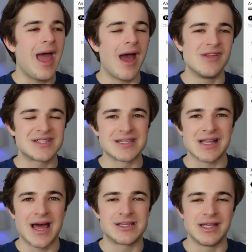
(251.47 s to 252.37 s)
And this has
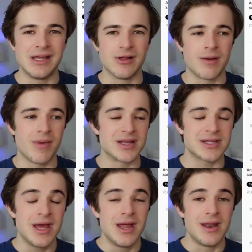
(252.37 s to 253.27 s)
led to Elon
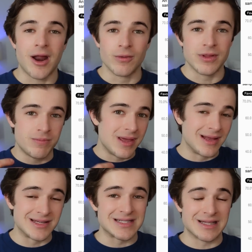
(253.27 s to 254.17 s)
Musk not only
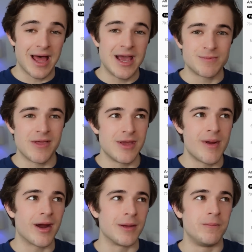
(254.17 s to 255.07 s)
being disliked by the
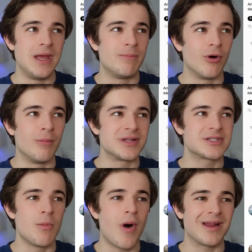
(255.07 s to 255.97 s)
American people, but
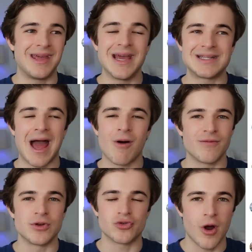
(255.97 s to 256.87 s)
somewhat kicked out
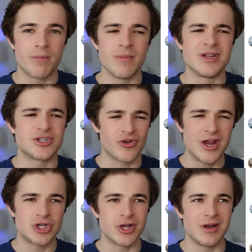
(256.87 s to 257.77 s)
of the Trump
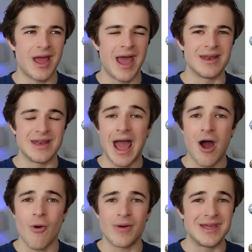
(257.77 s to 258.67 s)
administration. And
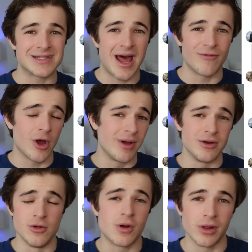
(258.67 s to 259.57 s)
now he's kind of going
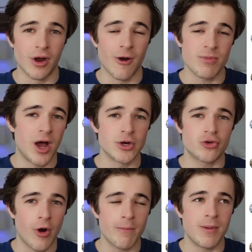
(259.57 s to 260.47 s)
nuclear on
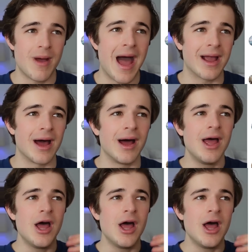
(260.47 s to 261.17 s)
Trump and MAGA.